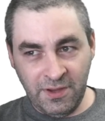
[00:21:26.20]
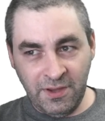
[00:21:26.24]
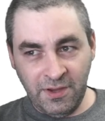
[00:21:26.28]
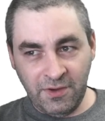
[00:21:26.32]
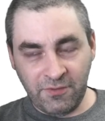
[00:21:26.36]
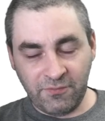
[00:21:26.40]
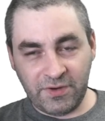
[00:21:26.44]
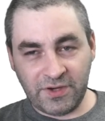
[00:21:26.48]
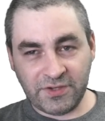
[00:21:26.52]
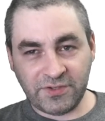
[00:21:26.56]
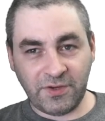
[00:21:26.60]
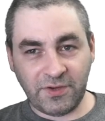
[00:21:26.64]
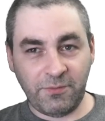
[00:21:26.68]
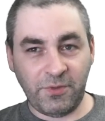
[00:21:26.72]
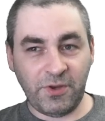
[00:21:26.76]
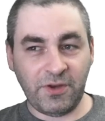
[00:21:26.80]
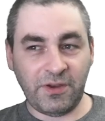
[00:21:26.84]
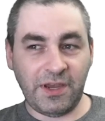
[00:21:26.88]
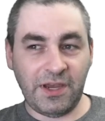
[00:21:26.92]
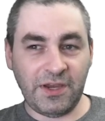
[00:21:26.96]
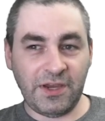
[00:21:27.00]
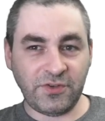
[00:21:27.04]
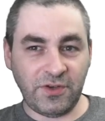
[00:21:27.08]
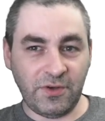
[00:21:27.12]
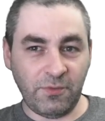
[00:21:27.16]
REST
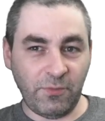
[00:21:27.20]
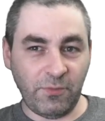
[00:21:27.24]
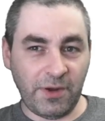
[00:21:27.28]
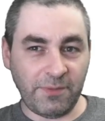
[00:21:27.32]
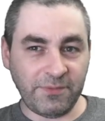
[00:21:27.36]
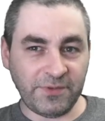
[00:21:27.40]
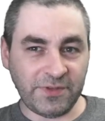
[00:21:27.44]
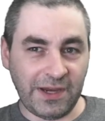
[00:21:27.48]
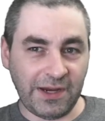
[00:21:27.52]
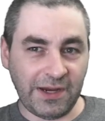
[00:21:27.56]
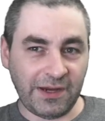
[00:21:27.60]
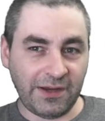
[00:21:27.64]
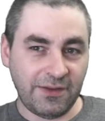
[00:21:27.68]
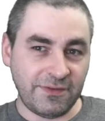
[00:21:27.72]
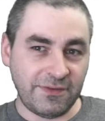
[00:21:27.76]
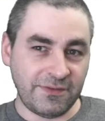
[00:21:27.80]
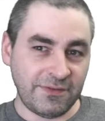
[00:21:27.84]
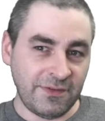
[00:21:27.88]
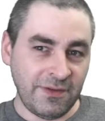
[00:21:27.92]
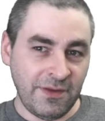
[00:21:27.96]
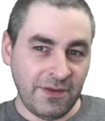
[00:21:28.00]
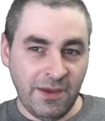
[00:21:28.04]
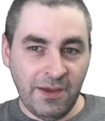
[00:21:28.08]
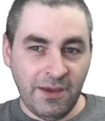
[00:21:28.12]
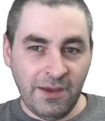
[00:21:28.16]
communication and
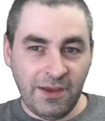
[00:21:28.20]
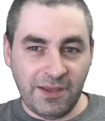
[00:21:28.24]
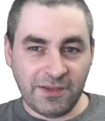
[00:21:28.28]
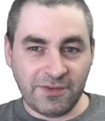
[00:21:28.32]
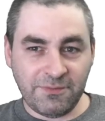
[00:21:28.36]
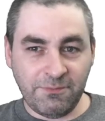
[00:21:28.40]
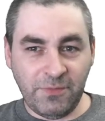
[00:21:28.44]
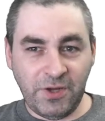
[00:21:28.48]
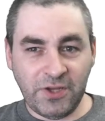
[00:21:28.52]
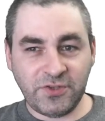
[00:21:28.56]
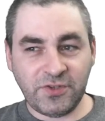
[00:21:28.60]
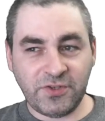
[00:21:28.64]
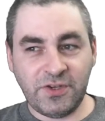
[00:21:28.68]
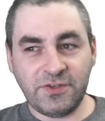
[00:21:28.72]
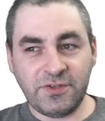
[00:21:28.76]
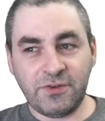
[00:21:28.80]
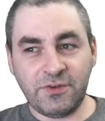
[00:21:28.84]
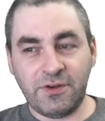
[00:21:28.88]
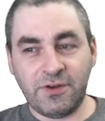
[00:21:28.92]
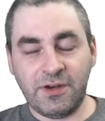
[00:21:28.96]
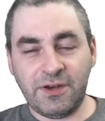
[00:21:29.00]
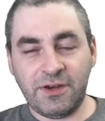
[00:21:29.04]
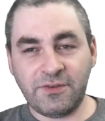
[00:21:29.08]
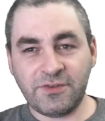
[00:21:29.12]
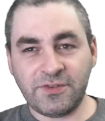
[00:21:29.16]
WebSockets. It's much easier
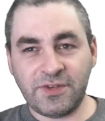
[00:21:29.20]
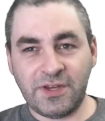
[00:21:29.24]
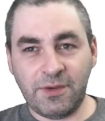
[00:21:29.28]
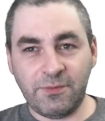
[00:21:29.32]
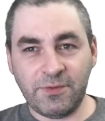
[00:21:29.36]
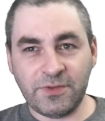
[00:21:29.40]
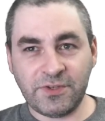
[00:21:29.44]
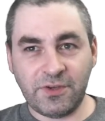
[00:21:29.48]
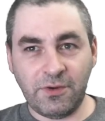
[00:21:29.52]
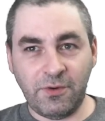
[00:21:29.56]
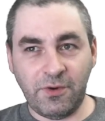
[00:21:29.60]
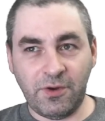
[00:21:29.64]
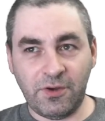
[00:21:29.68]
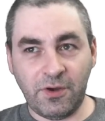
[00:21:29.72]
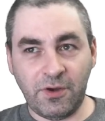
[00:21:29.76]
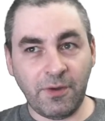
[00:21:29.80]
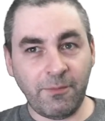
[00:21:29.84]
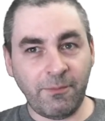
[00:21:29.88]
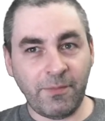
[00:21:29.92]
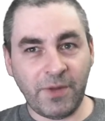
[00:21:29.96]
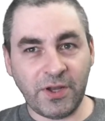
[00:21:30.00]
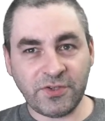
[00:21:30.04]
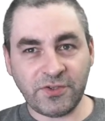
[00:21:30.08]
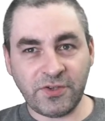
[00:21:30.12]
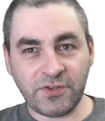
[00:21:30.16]
to understand what's going on,
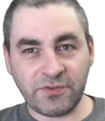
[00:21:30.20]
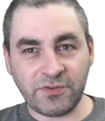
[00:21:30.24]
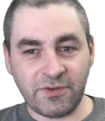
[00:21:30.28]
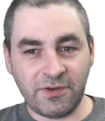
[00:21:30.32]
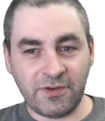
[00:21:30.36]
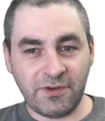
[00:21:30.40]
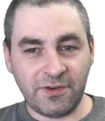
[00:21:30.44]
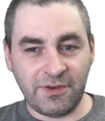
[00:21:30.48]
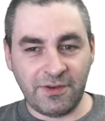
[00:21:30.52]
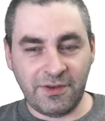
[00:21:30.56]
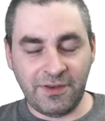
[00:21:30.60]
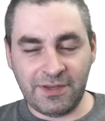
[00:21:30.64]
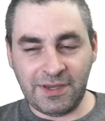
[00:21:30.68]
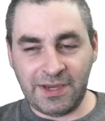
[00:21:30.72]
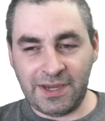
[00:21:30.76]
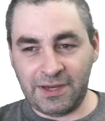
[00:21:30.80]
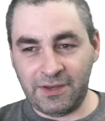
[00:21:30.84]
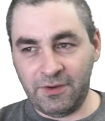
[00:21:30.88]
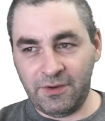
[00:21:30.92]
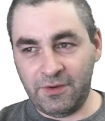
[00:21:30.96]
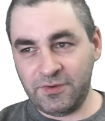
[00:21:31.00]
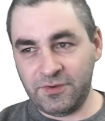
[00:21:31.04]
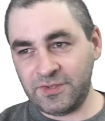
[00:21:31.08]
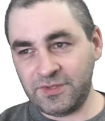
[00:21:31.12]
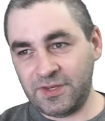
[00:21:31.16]
much easier to
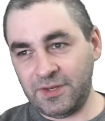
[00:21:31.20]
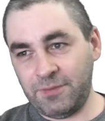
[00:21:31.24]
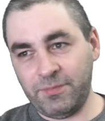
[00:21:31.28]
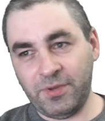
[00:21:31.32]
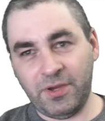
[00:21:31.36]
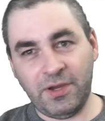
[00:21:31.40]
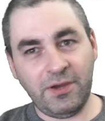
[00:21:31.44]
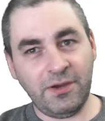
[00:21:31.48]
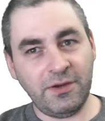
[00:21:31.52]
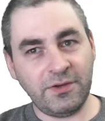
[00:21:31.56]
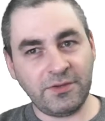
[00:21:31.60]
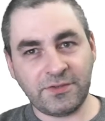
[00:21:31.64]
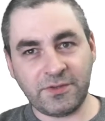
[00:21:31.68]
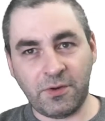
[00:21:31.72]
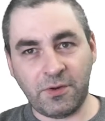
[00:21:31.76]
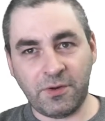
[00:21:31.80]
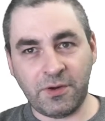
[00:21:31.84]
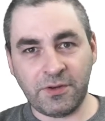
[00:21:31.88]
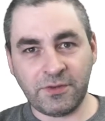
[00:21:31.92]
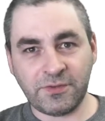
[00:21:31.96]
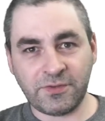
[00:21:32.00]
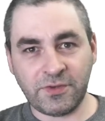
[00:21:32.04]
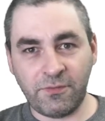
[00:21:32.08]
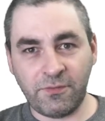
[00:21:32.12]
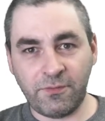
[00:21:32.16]
diagnose, debug, so on
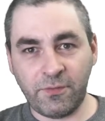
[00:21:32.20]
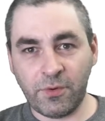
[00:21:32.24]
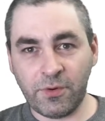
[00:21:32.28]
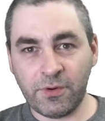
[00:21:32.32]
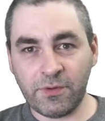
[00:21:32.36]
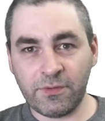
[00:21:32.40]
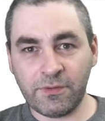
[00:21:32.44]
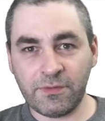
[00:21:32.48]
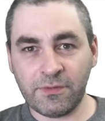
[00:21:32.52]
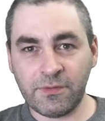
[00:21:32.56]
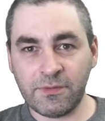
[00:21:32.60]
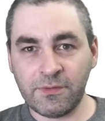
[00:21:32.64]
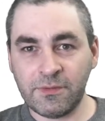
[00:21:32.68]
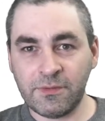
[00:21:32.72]
and so forth.